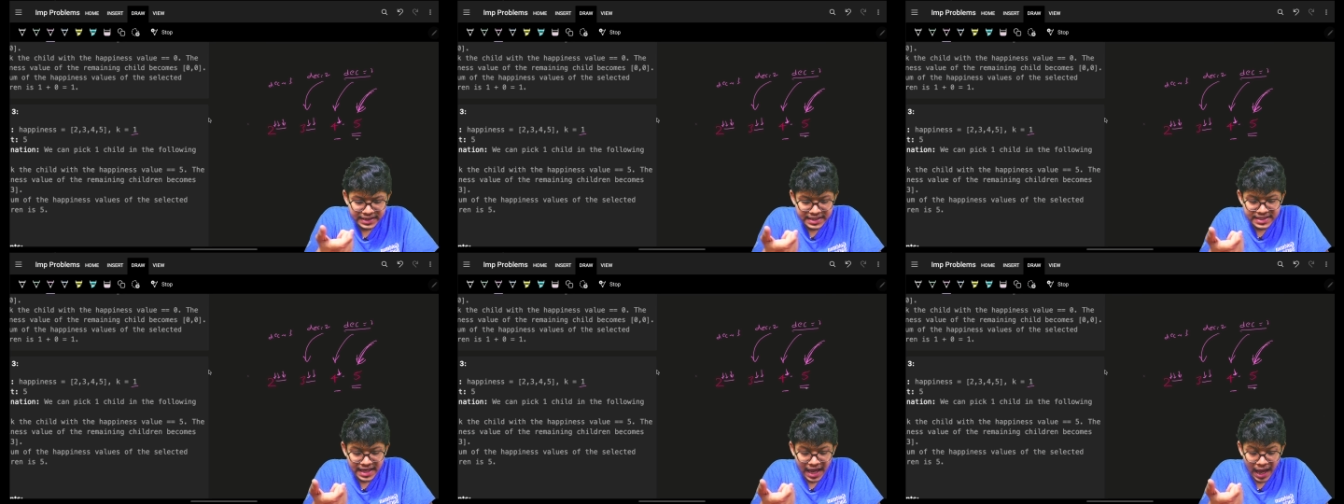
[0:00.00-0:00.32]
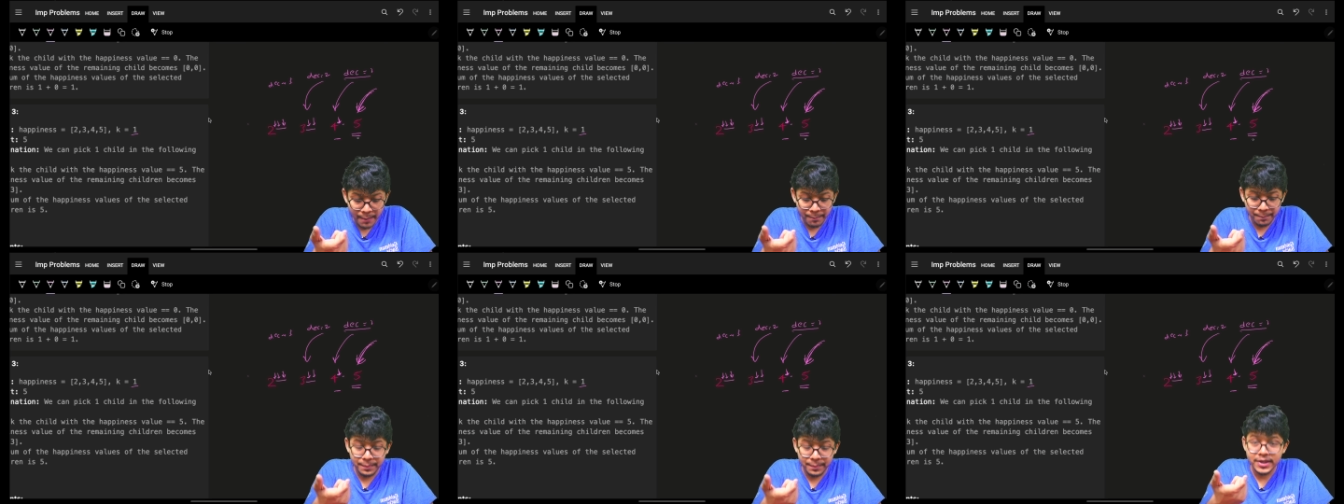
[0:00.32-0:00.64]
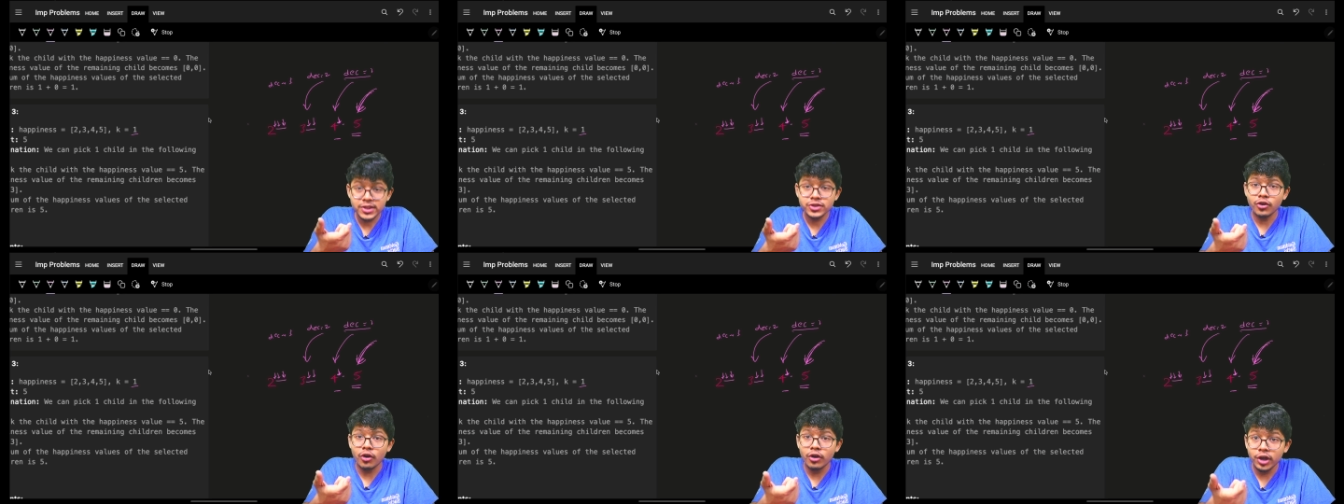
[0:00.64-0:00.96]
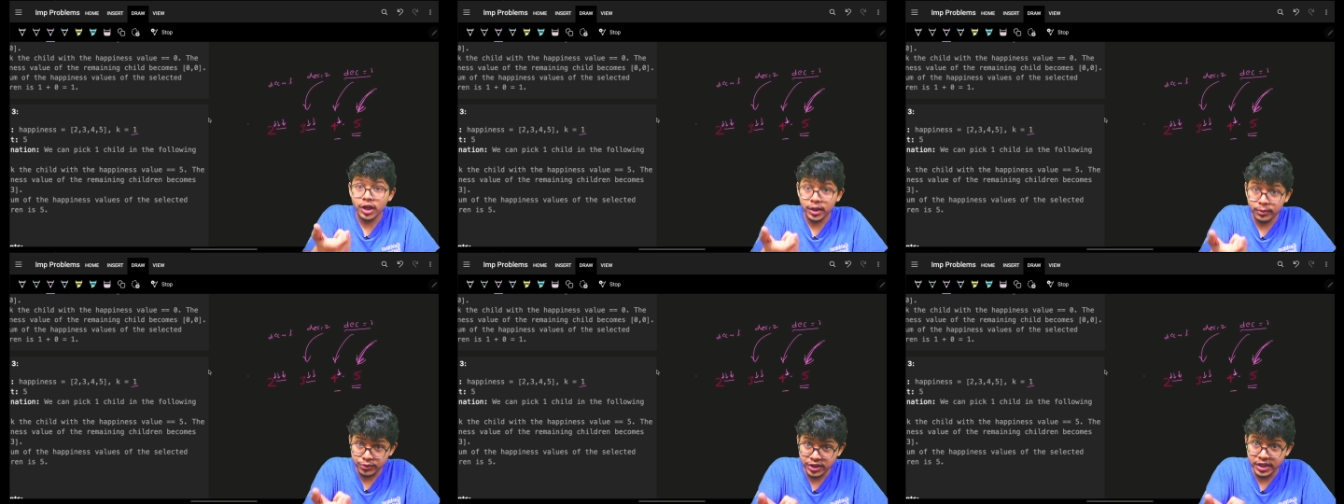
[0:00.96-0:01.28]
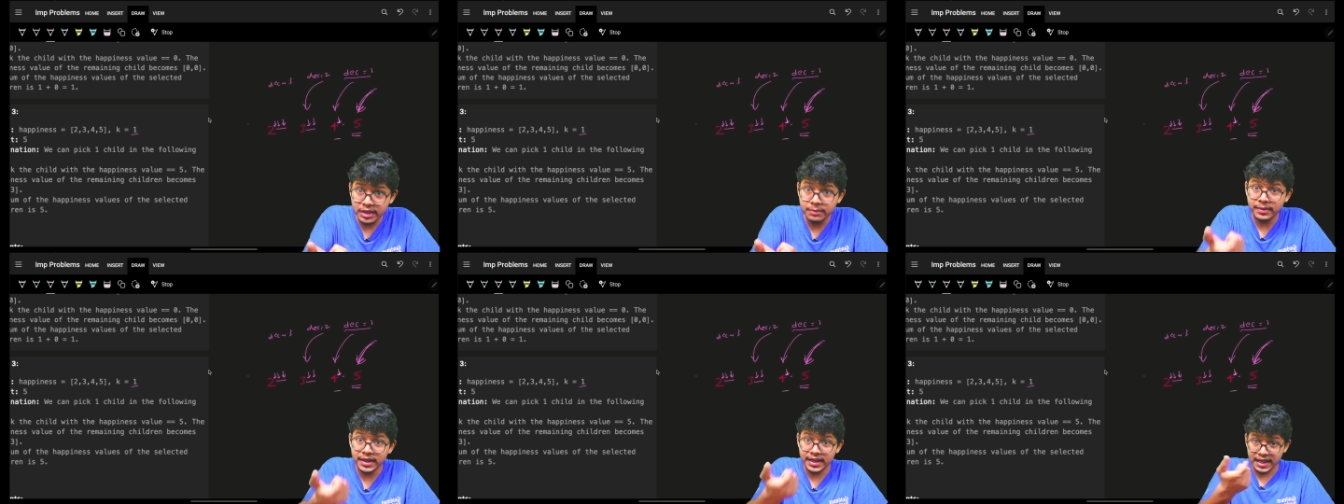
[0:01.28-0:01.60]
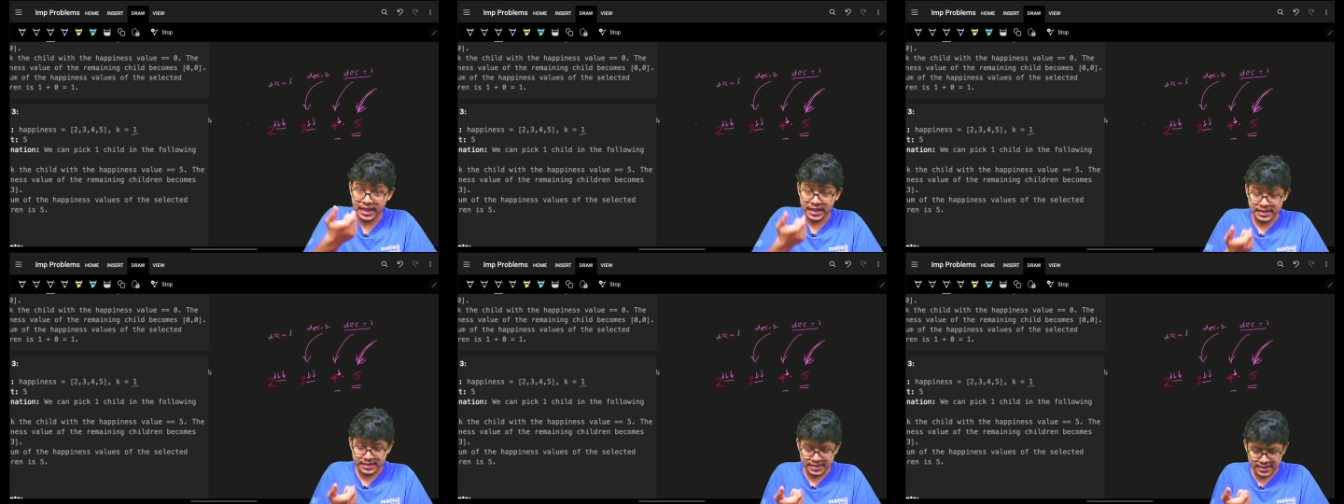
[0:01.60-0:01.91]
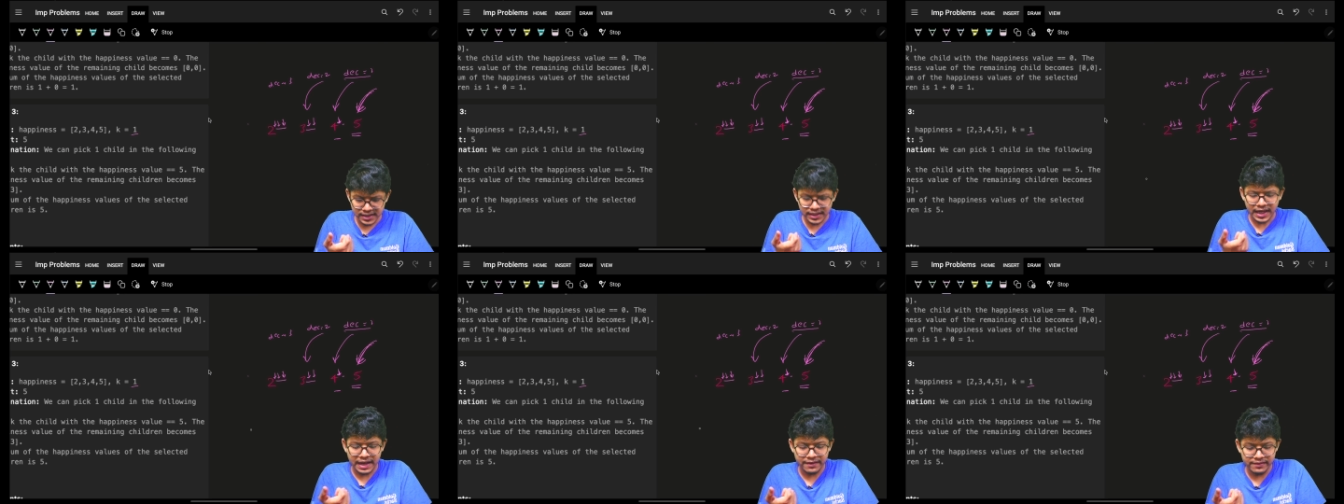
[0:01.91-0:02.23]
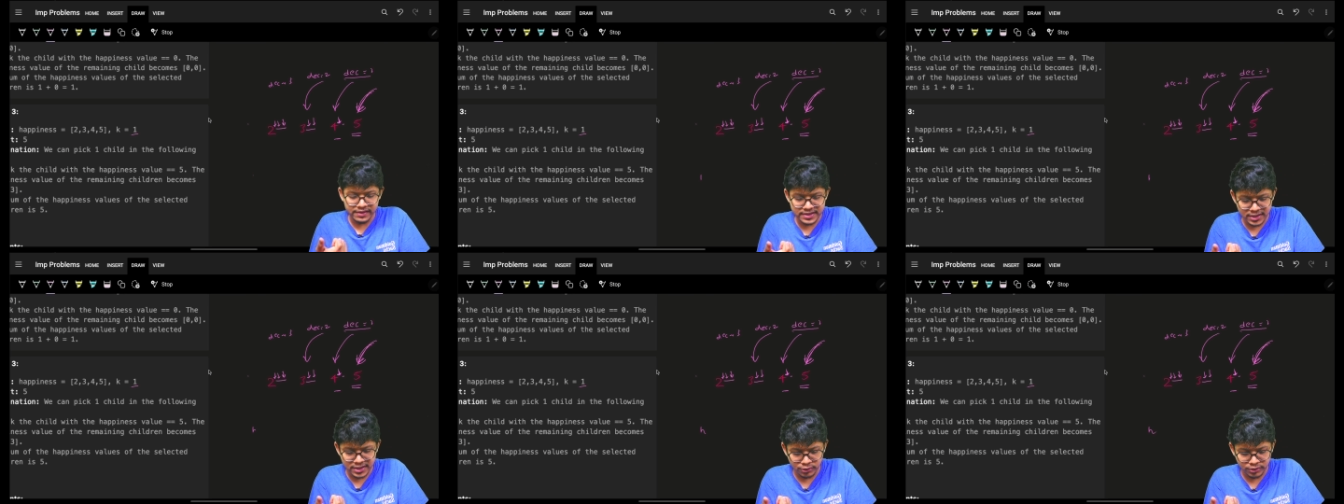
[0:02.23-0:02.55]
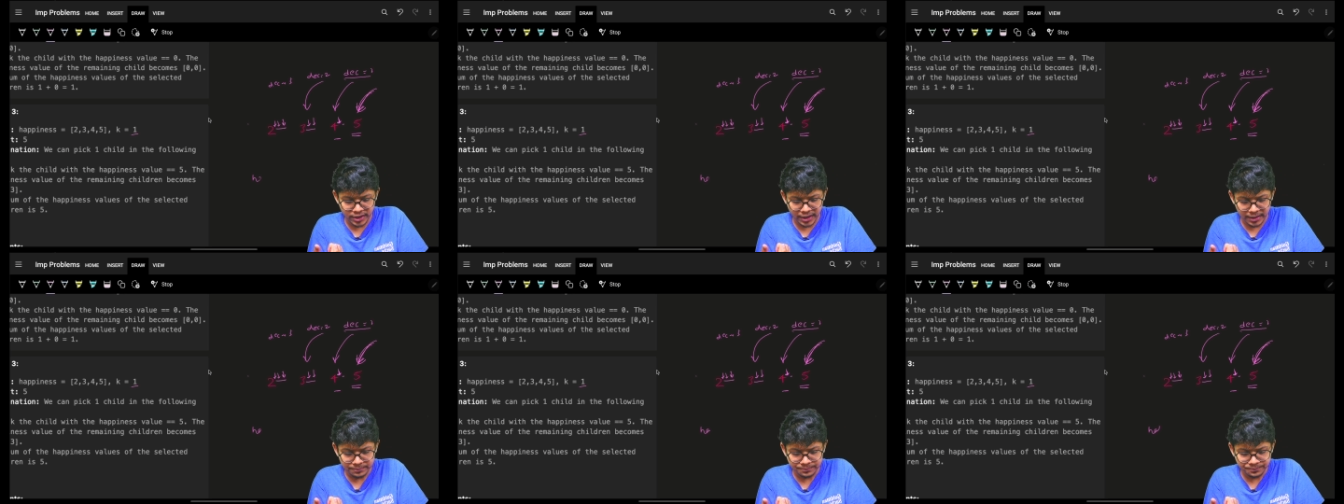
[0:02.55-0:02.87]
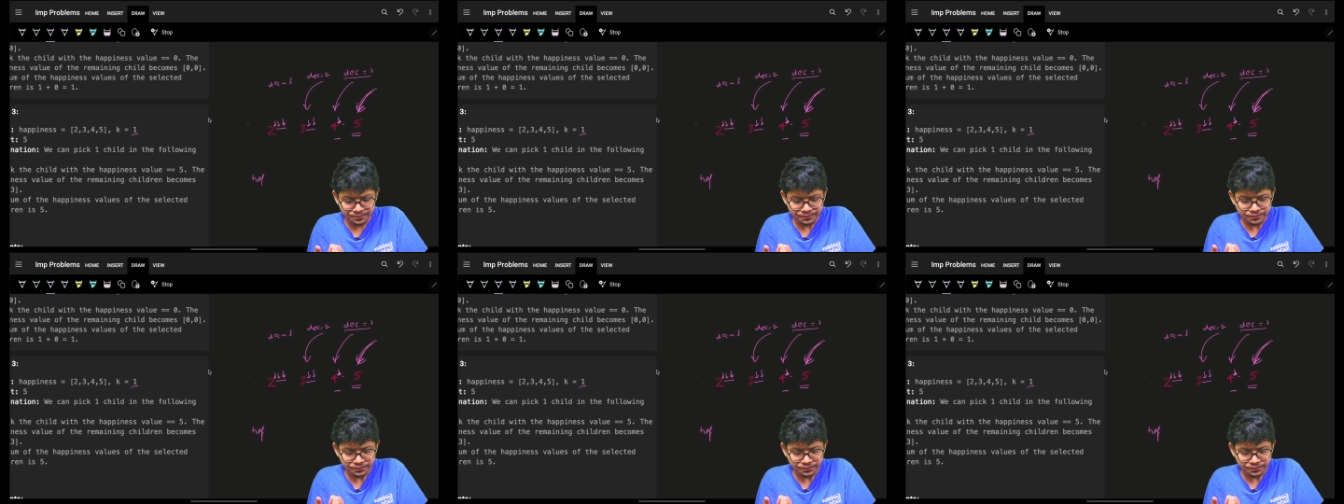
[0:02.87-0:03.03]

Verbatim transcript: this happiness contribution in my answer, I will say, okay,